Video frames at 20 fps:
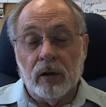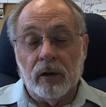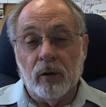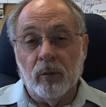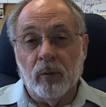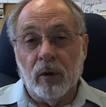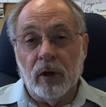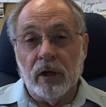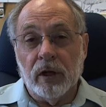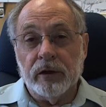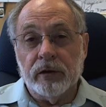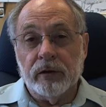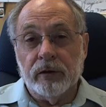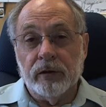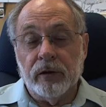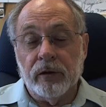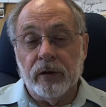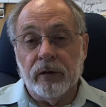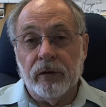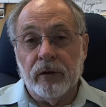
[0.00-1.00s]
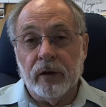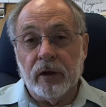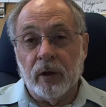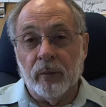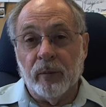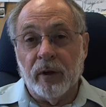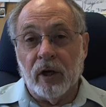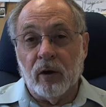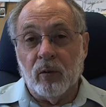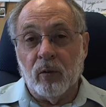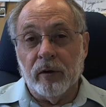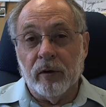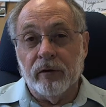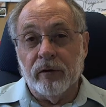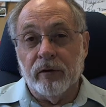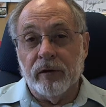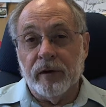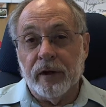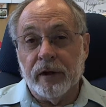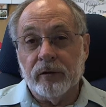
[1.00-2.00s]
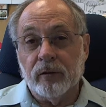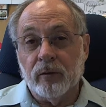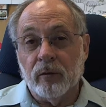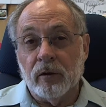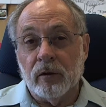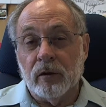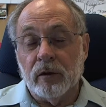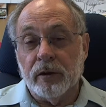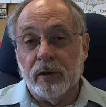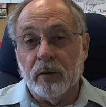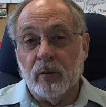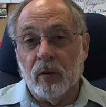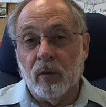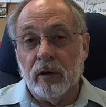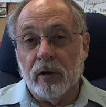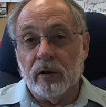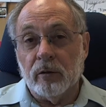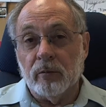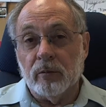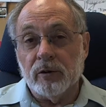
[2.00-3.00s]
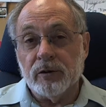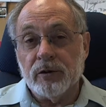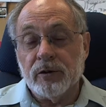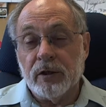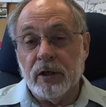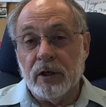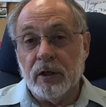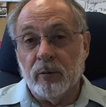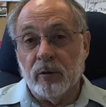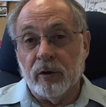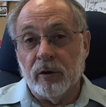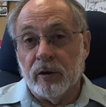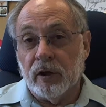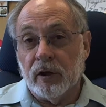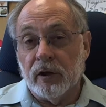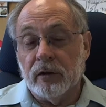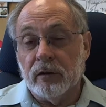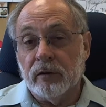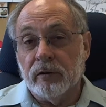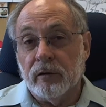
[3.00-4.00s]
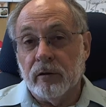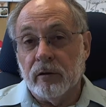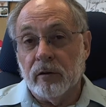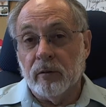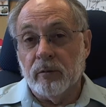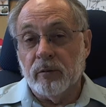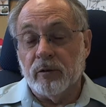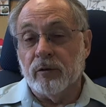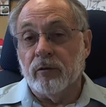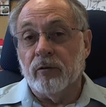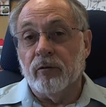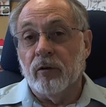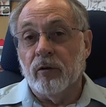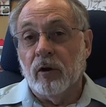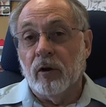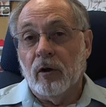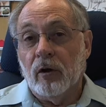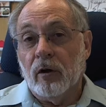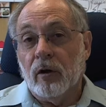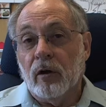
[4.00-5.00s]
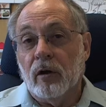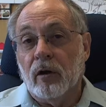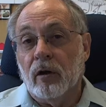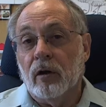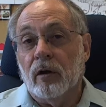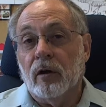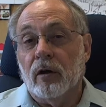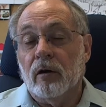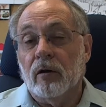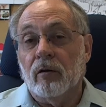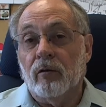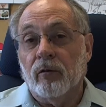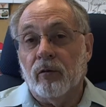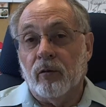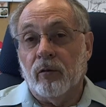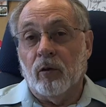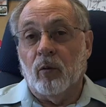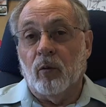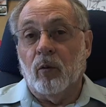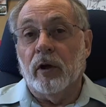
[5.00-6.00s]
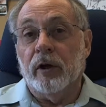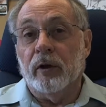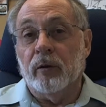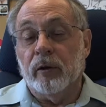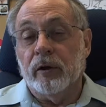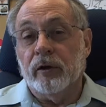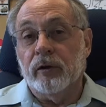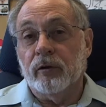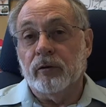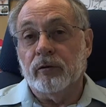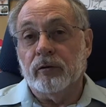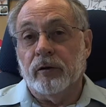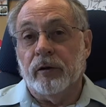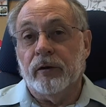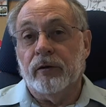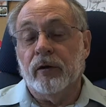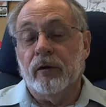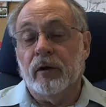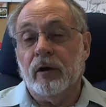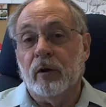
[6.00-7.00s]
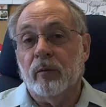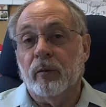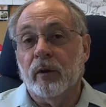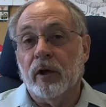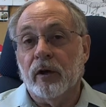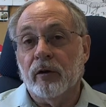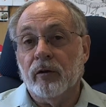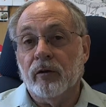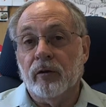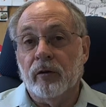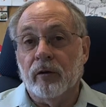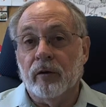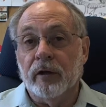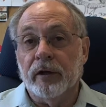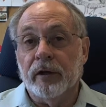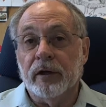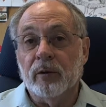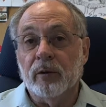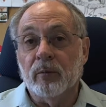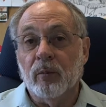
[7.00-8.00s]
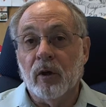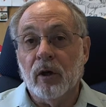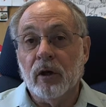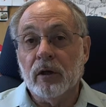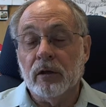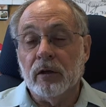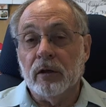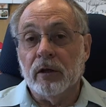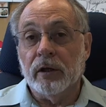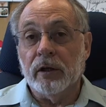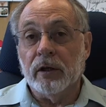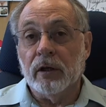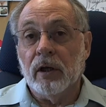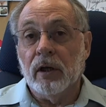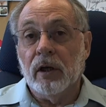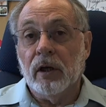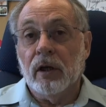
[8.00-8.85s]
you might think about whether that's really a workable scheme or not in terms of the way we usually think about theory and modeling,